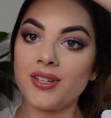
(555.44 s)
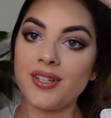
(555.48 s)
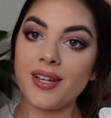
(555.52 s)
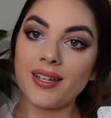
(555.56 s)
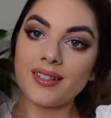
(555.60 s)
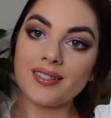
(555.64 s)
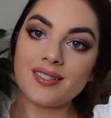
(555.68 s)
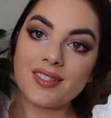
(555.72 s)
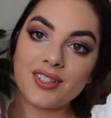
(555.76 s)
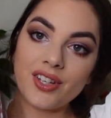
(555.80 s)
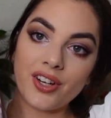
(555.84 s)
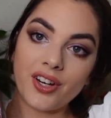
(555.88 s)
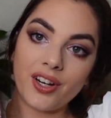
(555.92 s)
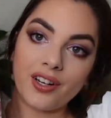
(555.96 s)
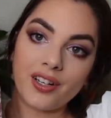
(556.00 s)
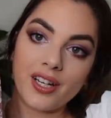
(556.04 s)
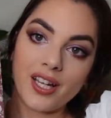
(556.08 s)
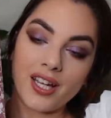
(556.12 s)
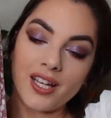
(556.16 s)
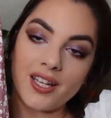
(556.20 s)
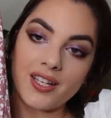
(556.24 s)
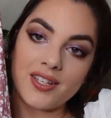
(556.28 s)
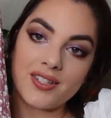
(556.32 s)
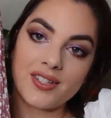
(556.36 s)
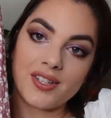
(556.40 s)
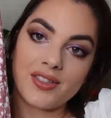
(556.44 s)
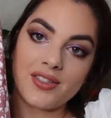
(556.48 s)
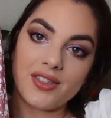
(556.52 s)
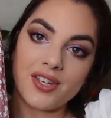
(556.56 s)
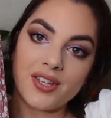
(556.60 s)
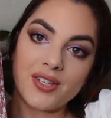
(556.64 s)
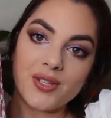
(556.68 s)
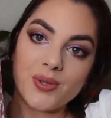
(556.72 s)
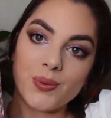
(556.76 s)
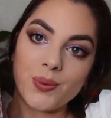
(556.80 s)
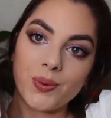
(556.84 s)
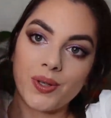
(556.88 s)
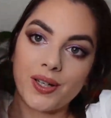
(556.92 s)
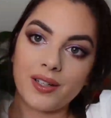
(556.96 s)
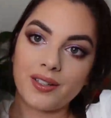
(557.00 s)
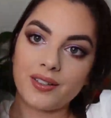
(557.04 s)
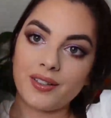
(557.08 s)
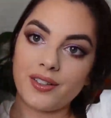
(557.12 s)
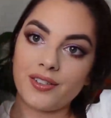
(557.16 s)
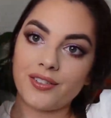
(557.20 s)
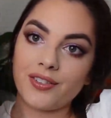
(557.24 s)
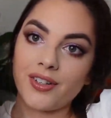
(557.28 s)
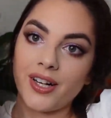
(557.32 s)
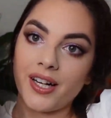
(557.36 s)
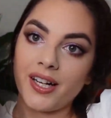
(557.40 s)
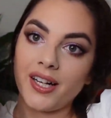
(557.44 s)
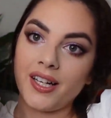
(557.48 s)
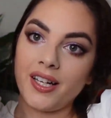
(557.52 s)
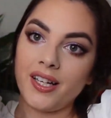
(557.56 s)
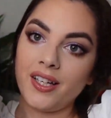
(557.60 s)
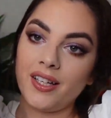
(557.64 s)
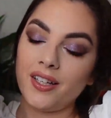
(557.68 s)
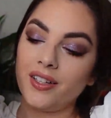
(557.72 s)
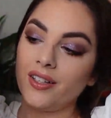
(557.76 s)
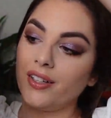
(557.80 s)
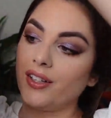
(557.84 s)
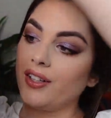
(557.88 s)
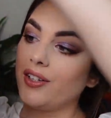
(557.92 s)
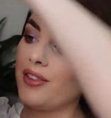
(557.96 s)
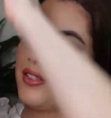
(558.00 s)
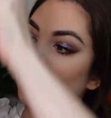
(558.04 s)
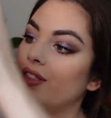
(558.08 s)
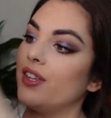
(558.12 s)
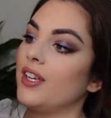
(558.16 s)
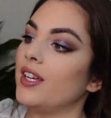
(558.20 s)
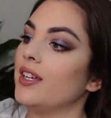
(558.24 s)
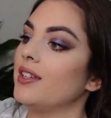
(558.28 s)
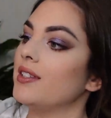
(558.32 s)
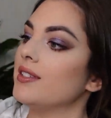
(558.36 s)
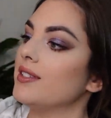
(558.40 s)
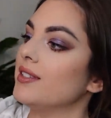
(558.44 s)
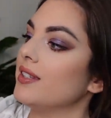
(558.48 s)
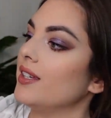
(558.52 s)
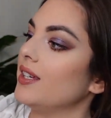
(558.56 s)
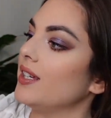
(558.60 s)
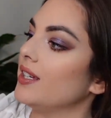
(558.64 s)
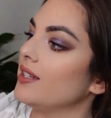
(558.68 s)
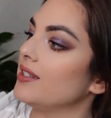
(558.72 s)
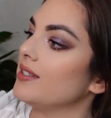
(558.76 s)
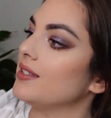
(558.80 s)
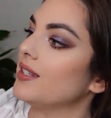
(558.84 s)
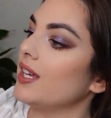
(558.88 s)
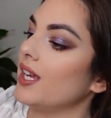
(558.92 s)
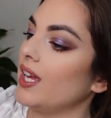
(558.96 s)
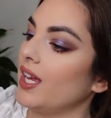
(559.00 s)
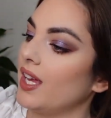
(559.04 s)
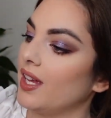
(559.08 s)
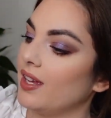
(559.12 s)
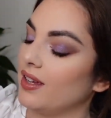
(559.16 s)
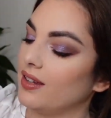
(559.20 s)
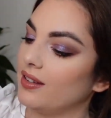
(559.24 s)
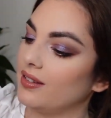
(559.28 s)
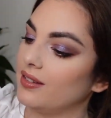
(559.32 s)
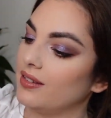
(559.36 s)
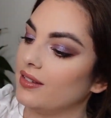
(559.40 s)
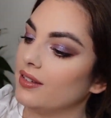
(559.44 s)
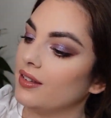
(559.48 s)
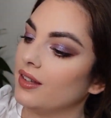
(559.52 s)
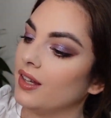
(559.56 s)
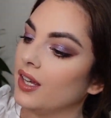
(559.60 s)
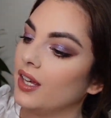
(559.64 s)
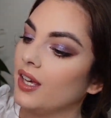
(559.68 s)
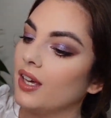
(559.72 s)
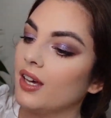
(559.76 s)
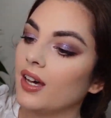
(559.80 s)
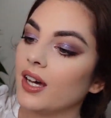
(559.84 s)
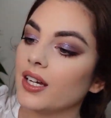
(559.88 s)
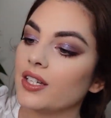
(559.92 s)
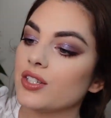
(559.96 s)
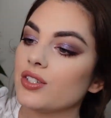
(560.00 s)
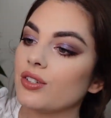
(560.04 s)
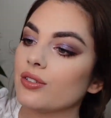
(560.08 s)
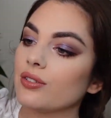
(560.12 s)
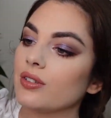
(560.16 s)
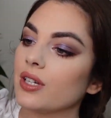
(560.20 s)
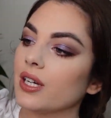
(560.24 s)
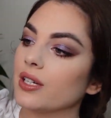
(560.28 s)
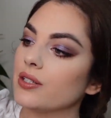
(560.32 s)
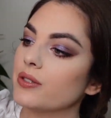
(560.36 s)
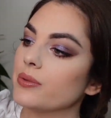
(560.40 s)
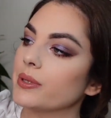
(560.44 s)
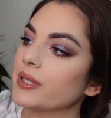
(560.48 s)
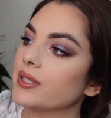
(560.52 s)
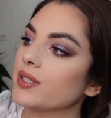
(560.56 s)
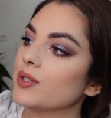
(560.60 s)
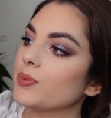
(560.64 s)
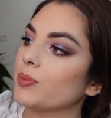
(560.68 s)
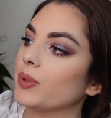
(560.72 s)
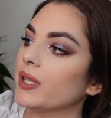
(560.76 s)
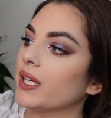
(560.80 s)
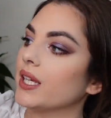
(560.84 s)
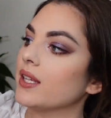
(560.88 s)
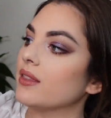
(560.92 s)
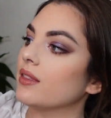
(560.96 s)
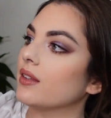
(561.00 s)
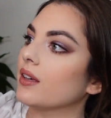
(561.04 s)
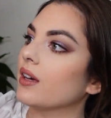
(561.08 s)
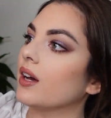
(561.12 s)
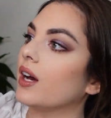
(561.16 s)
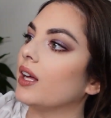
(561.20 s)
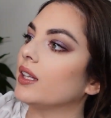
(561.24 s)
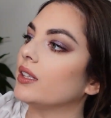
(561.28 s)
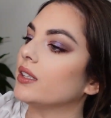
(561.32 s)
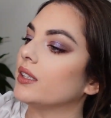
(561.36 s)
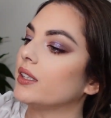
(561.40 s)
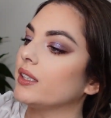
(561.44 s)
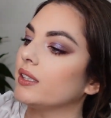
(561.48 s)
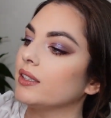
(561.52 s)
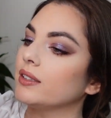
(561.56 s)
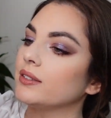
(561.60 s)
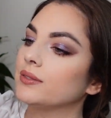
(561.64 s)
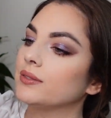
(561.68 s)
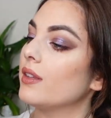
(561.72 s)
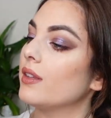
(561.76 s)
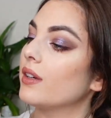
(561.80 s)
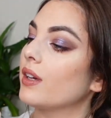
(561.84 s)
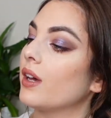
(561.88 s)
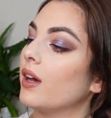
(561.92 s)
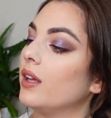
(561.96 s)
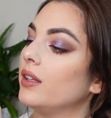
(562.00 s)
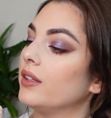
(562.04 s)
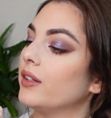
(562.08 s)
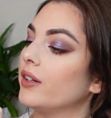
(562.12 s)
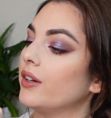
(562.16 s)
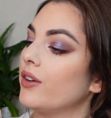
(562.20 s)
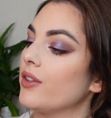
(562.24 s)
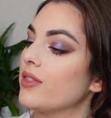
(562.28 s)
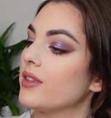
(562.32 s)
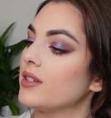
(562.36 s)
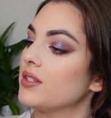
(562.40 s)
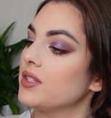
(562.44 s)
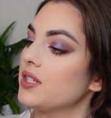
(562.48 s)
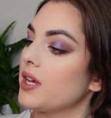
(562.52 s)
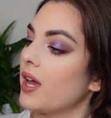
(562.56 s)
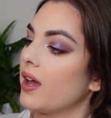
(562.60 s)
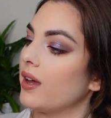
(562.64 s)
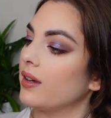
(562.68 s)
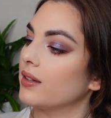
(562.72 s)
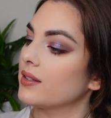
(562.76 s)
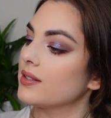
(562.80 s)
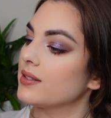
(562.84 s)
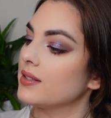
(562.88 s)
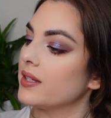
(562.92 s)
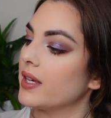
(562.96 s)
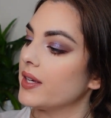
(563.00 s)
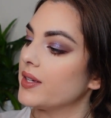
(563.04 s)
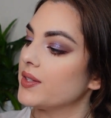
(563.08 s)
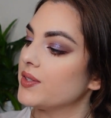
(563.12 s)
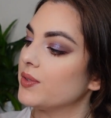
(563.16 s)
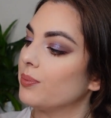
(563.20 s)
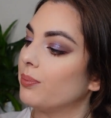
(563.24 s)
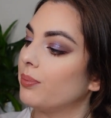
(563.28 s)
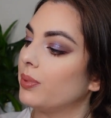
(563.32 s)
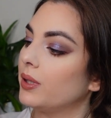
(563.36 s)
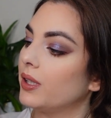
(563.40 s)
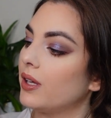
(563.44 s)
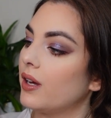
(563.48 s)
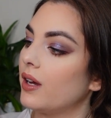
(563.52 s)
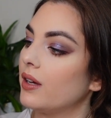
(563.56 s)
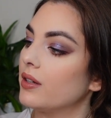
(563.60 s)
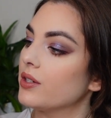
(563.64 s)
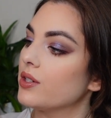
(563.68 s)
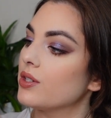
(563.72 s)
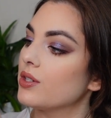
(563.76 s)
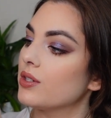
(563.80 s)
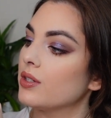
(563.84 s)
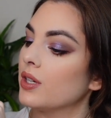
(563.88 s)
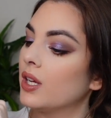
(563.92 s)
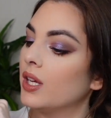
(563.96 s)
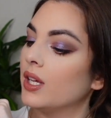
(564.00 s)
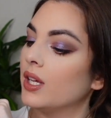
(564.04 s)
next skirt is this one right here. This is in, don't know how to explain the color. color on the tag says blush.